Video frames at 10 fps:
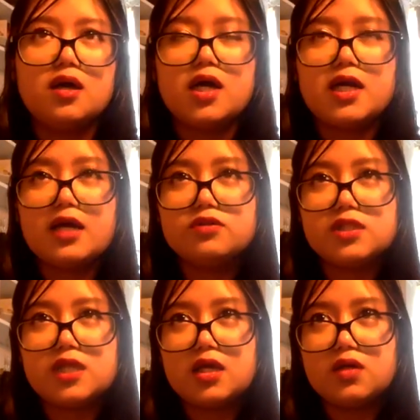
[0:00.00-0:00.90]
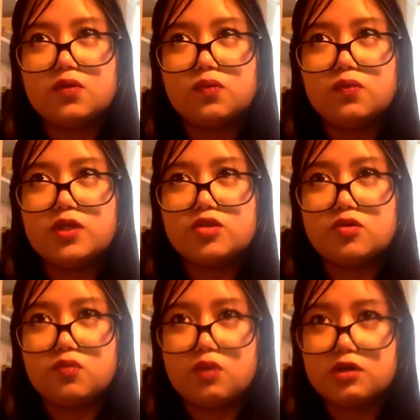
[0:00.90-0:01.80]
are now saying we
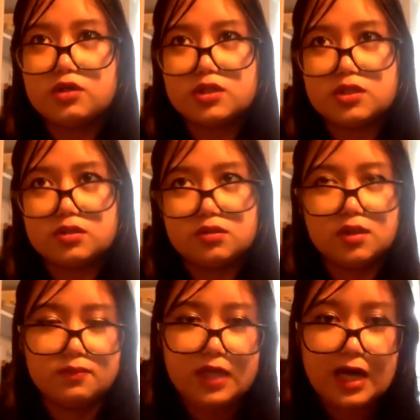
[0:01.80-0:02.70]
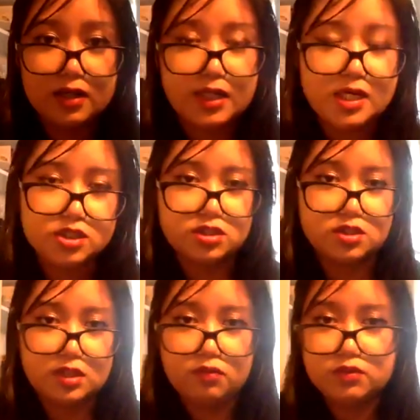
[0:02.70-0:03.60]
don't want um, the
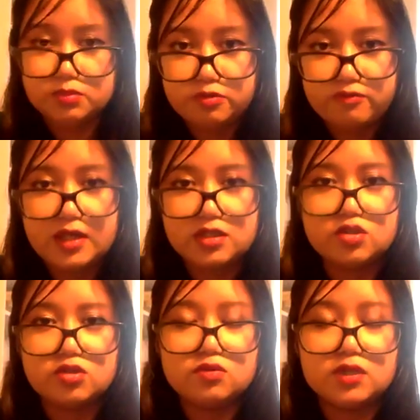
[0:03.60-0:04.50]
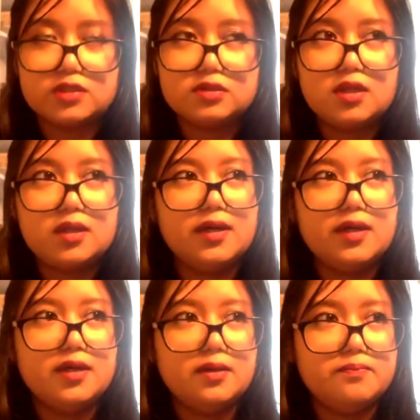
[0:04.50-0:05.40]
allocation that was provided to us
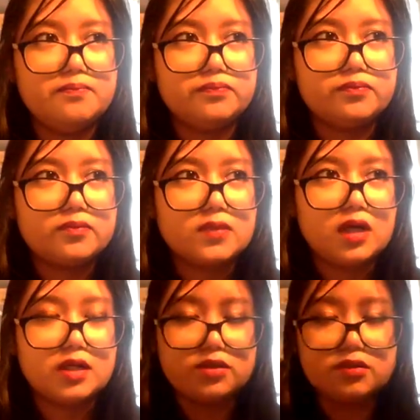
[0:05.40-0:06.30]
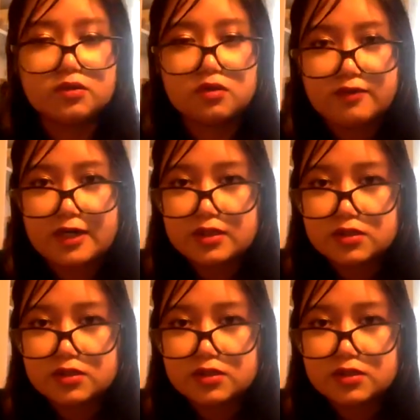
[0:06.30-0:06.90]
um, under the COVAX.